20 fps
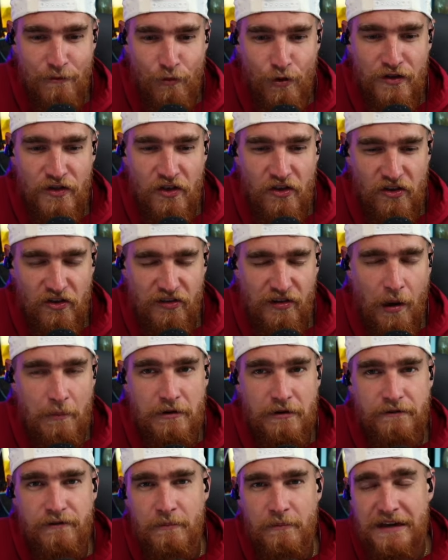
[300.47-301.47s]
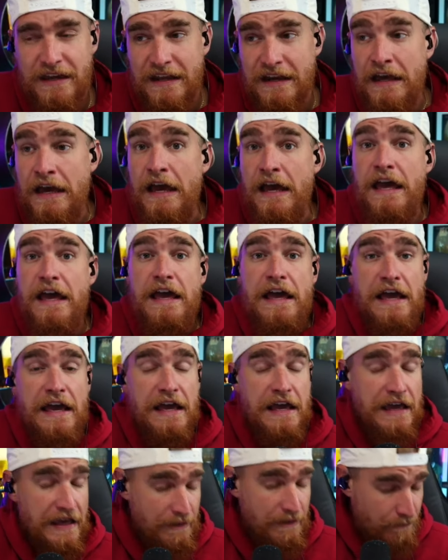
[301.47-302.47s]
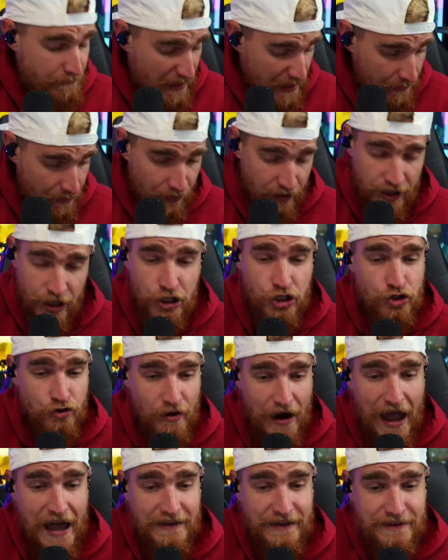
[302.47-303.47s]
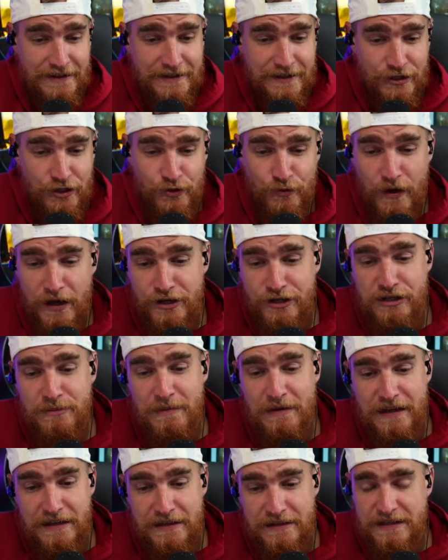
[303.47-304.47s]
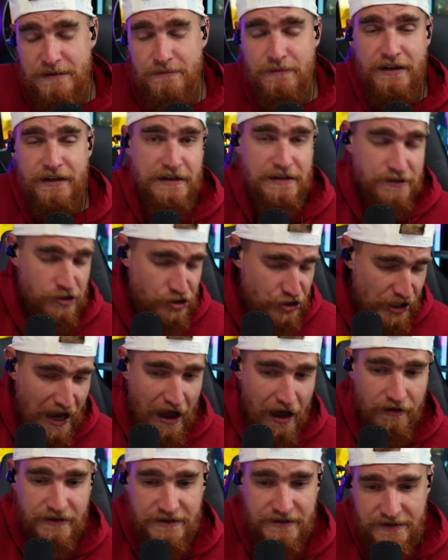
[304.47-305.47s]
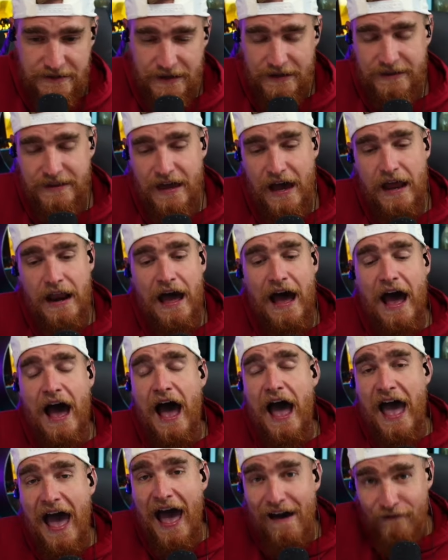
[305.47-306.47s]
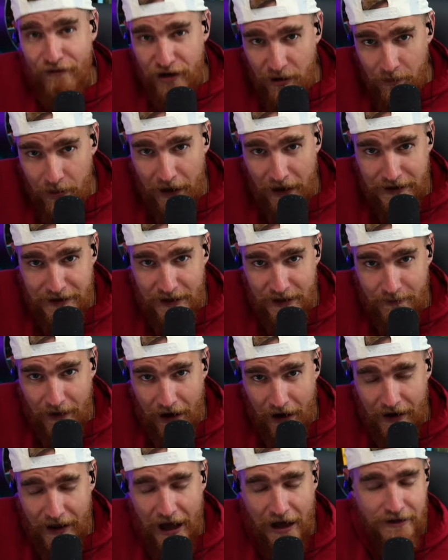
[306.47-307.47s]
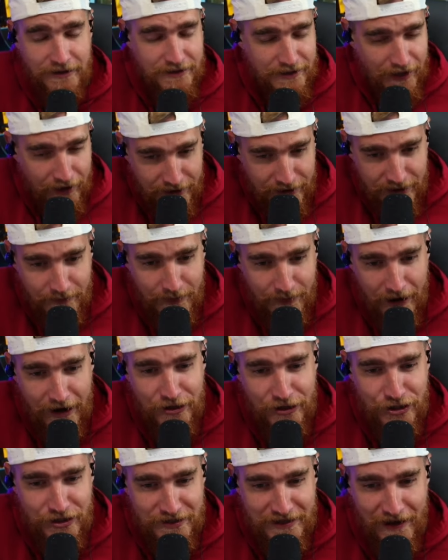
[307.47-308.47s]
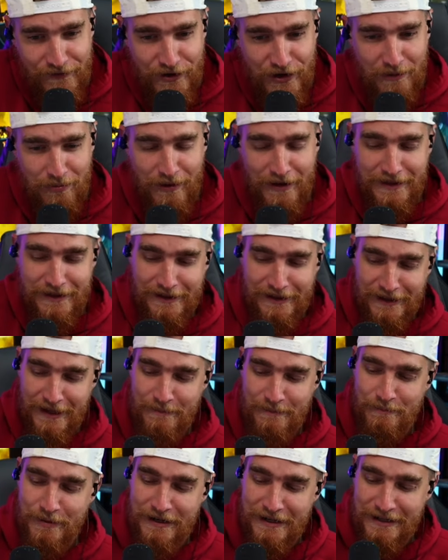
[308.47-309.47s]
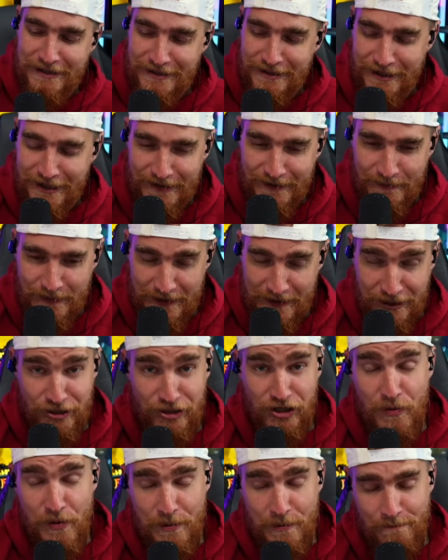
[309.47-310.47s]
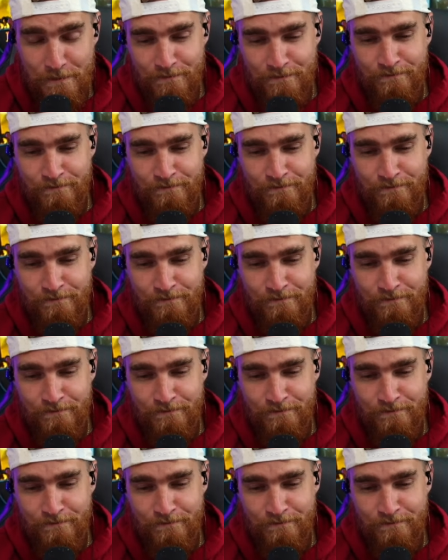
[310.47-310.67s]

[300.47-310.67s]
and where this is coming from. Again, people are going to drag this situation, make it seem like he's a child. He seems like that. I have an opinion about it. I'll tell you about it just after I play the clip, but it's a good one.